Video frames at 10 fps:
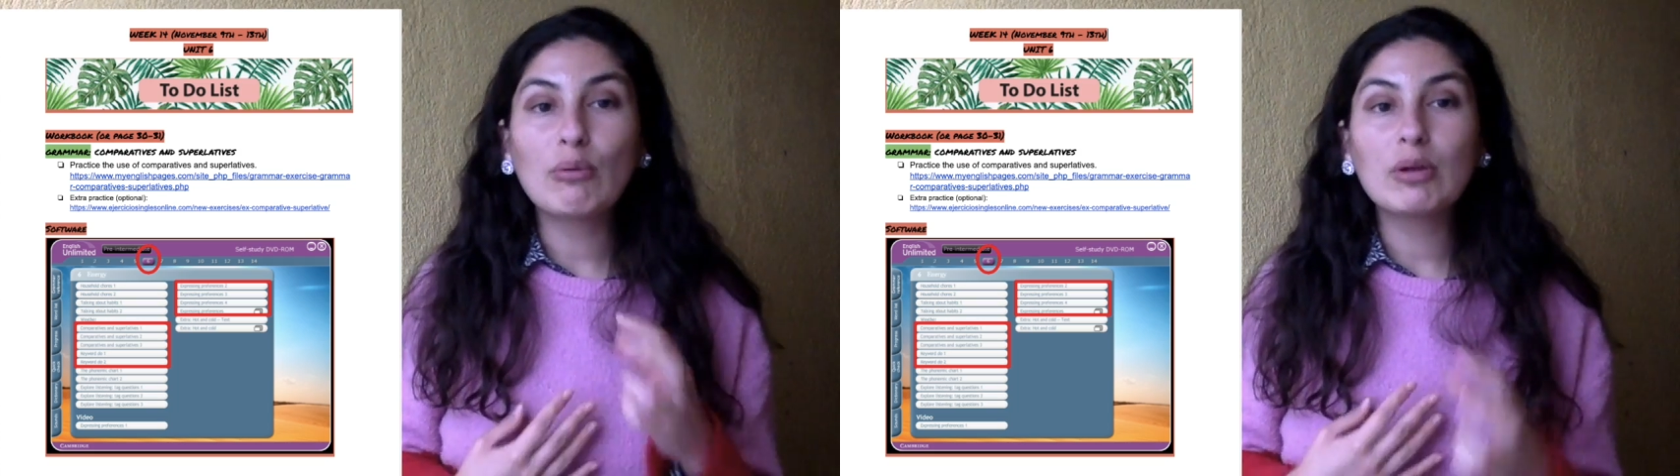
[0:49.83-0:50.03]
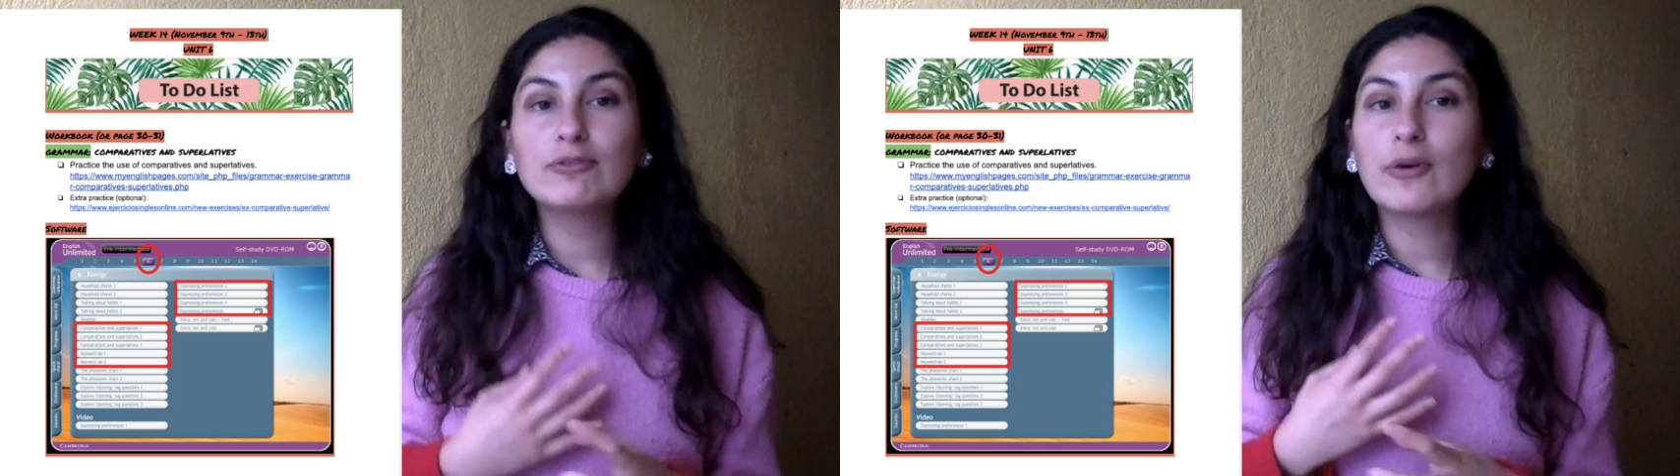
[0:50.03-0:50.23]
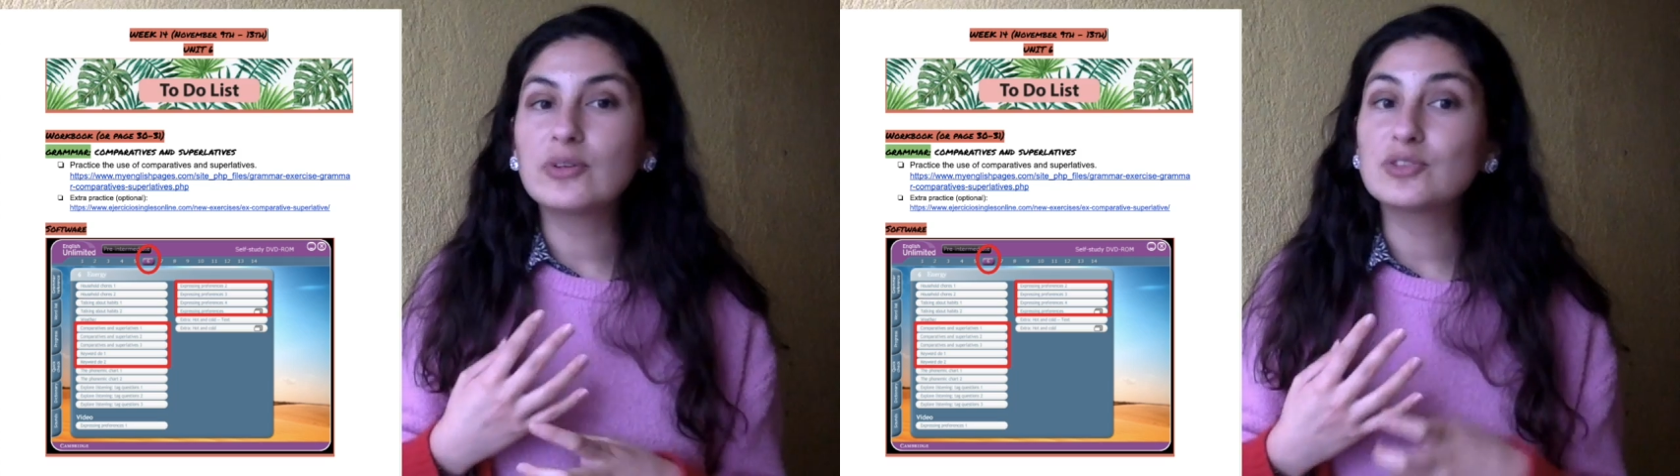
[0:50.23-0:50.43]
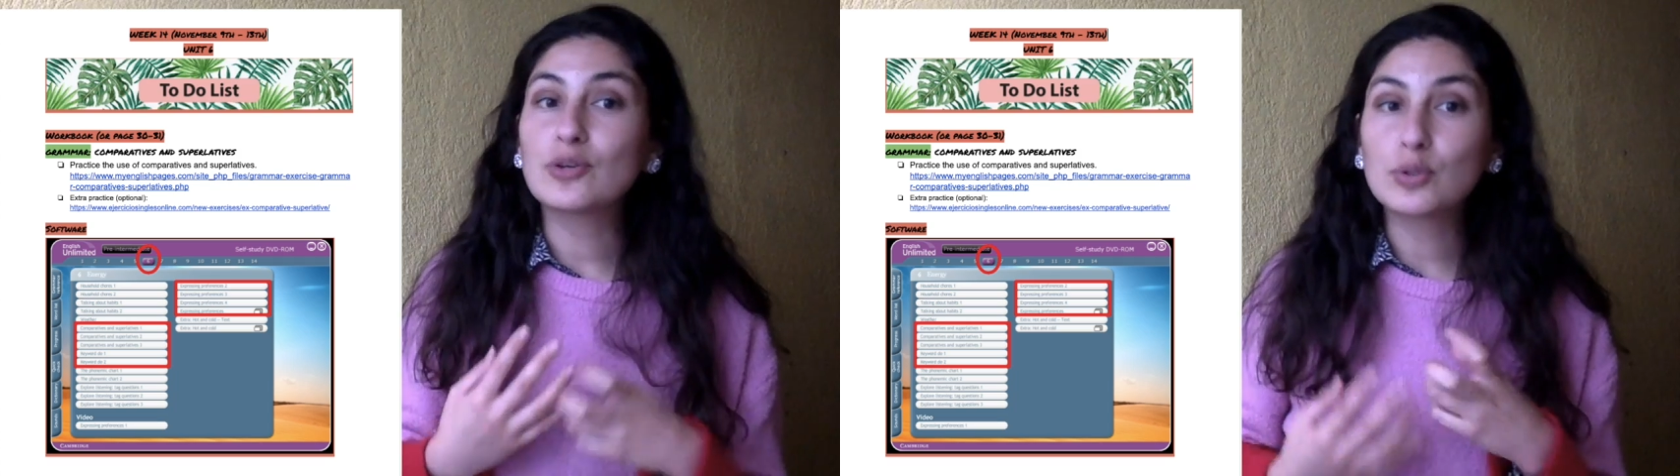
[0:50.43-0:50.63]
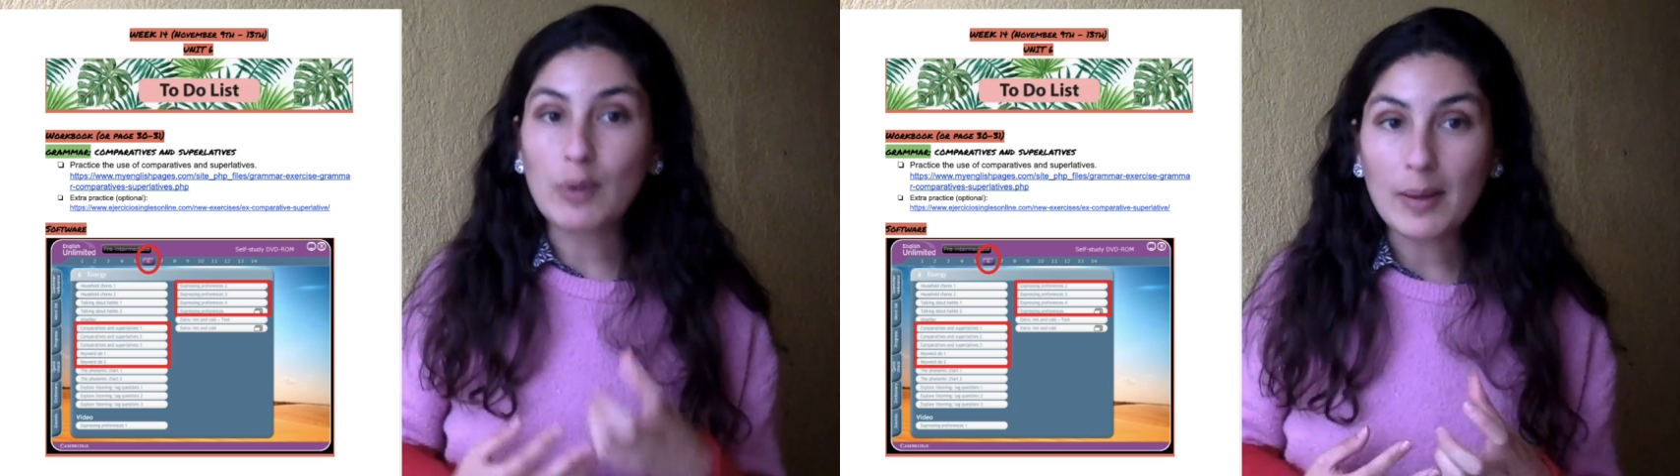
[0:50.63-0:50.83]
will focus
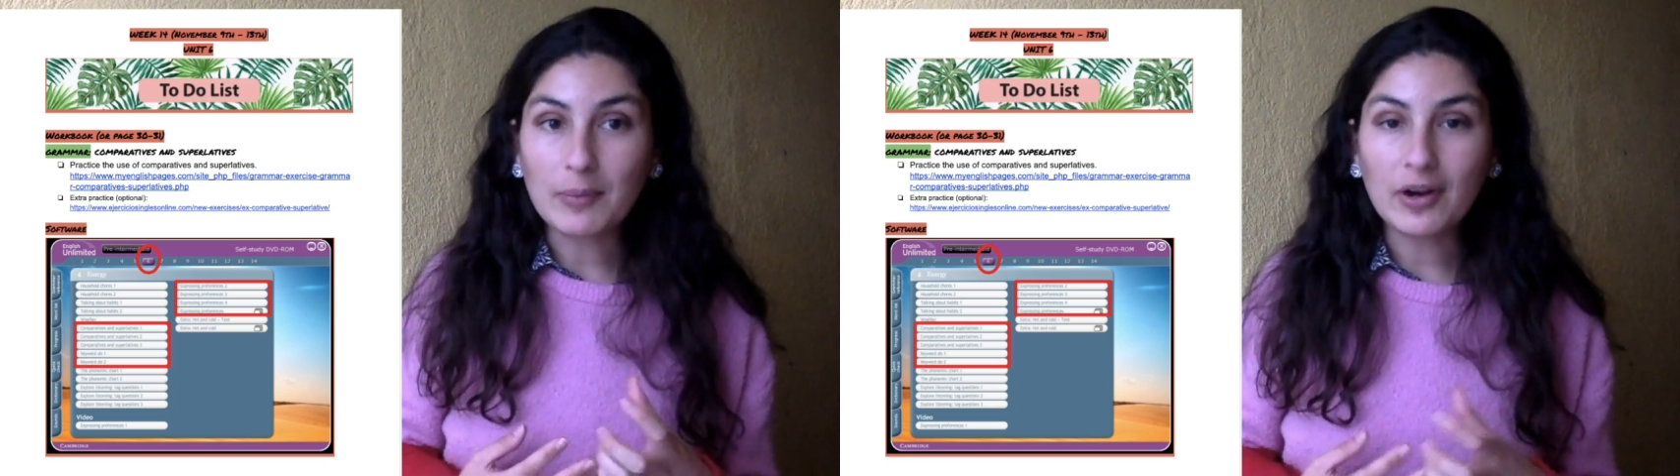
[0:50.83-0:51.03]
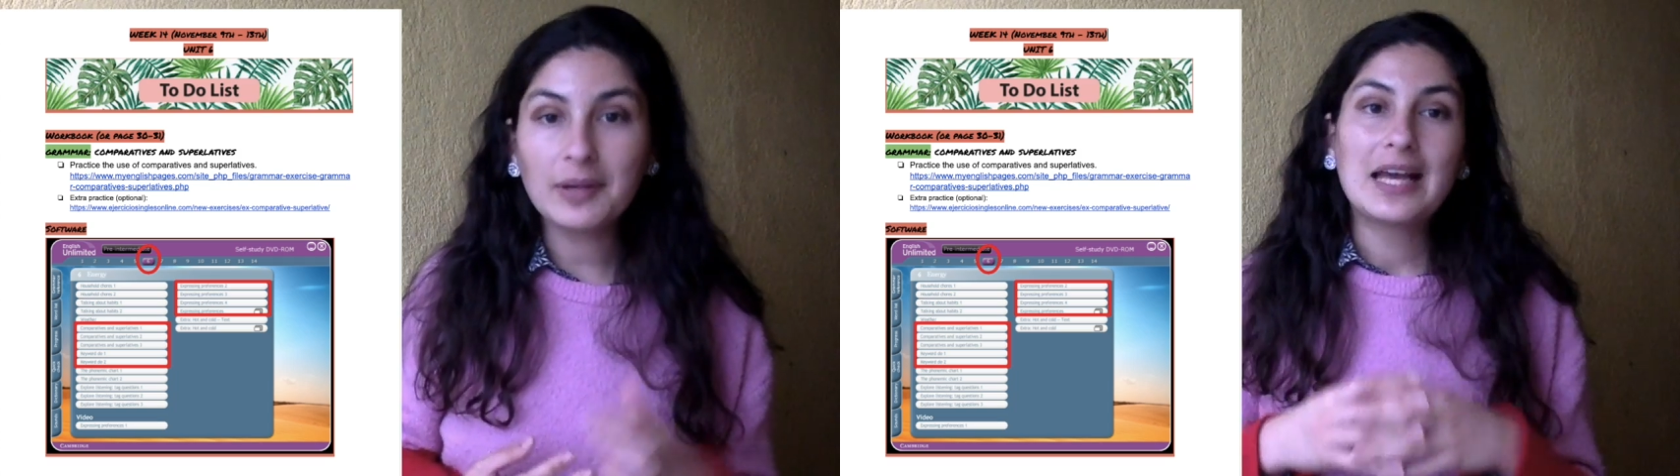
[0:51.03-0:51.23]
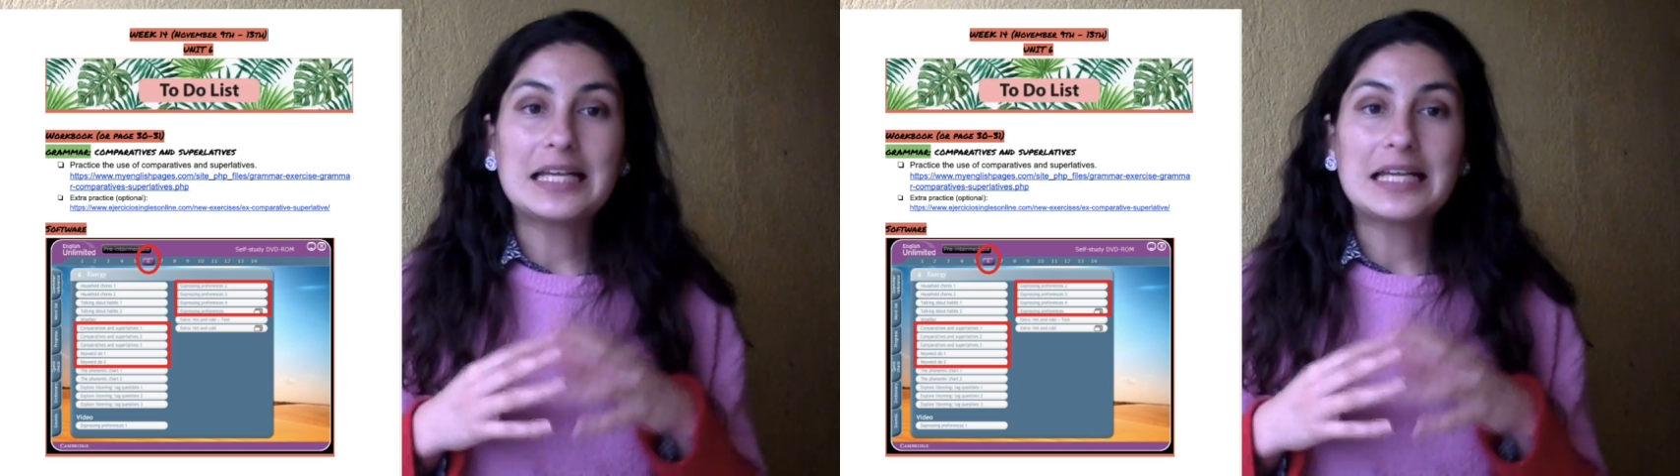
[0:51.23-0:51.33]
on grammar,